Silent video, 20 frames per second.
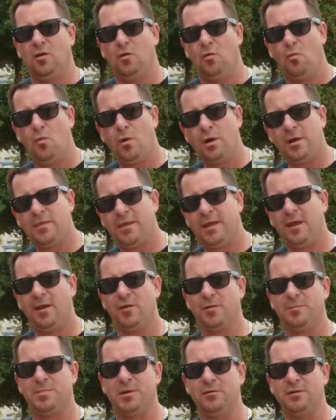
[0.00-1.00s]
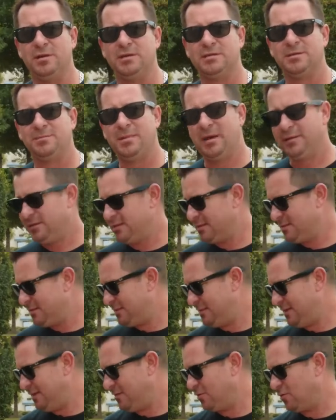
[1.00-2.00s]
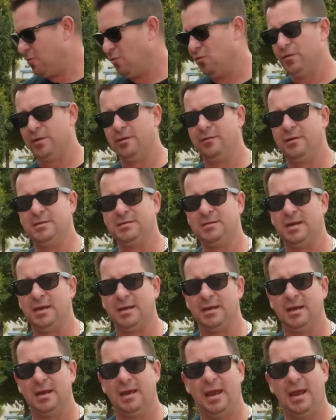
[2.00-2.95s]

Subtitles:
One of the other beauties about this Steeda cold air intake